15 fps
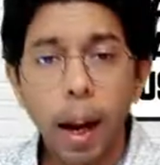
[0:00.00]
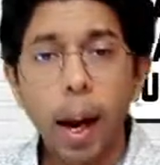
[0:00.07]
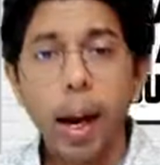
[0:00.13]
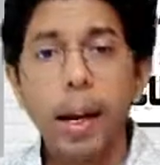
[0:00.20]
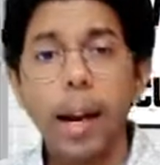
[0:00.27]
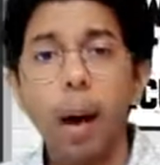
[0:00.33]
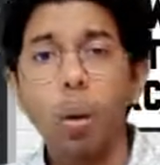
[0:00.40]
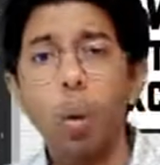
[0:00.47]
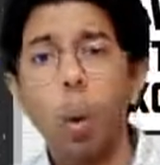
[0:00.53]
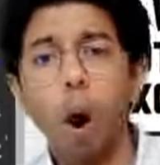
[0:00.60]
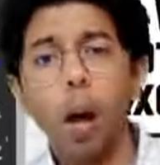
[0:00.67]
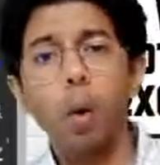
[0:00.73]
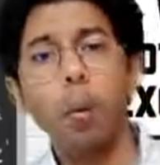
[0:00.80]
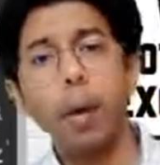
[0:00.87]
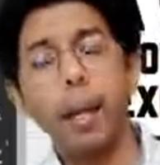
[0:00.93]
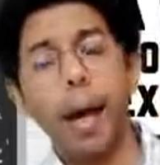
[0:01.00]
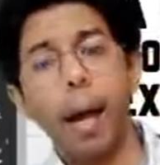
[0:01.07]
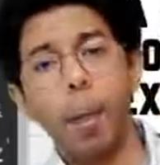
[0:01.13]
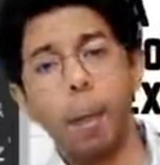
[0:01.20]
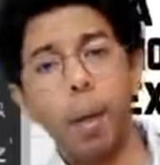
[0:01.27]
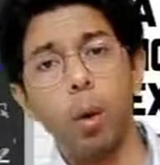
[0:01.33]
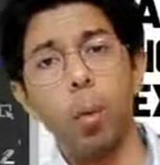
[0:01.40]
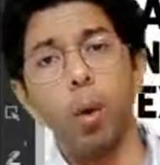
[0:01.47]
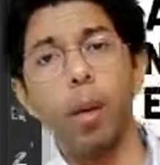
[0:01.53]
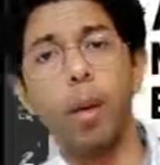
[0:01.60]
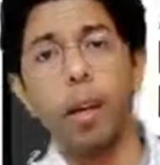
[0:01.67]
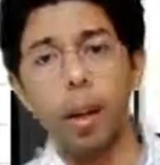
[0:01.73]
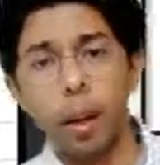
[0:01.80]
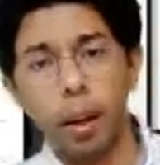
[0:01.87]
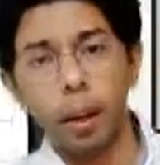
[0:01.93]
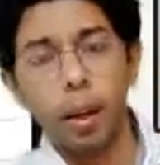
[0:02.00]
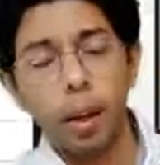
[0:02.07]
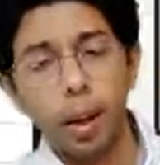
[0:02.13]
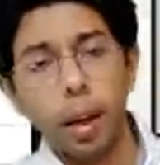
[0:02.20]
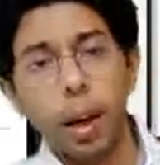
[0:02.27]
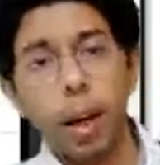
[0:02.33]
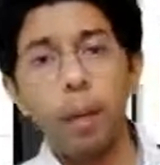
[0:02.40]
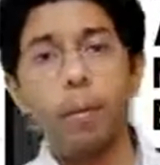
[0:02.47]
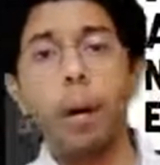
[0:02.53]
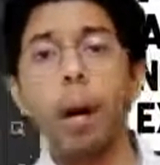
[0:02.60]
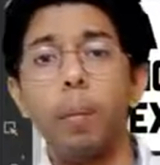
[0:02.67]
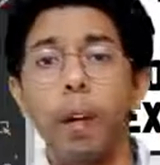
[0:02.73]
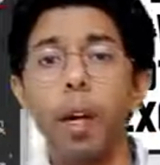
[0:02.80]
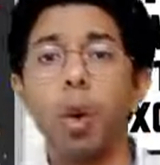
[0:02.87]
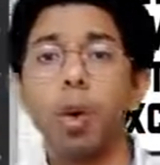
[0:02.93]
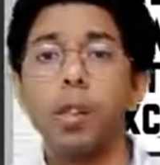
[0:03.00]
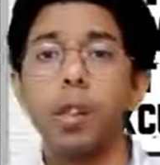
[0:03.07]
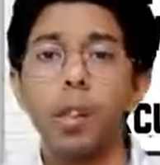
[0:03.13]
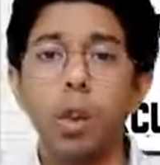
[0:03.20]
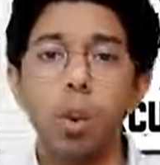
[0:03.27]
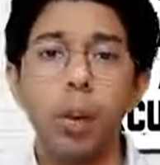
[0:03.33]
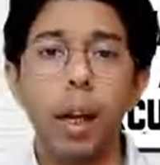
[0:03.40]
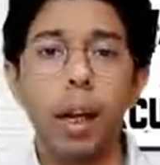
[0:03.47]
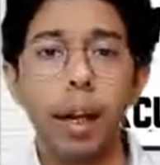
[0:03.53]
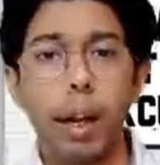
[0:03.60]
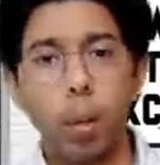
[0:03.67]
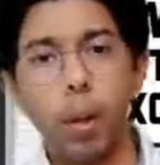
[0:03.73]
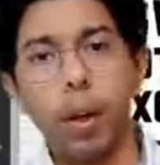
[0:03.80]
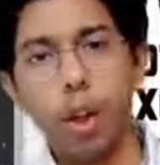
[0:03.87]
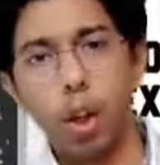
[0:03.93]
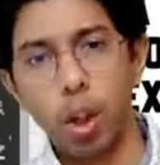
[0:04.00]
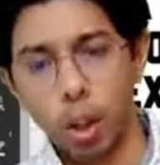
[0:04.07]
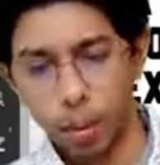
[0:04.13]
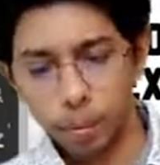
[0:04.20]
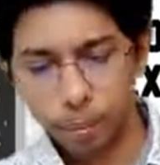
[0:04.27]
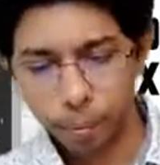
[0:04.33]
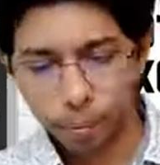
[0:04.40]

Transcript: Now what will happen over here if company goes into the liquidation?